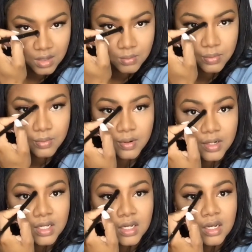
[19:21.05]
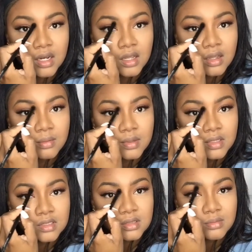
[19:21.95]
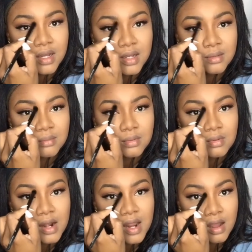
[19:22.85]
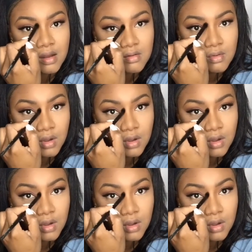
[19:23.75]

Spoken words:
bringing it up into my brow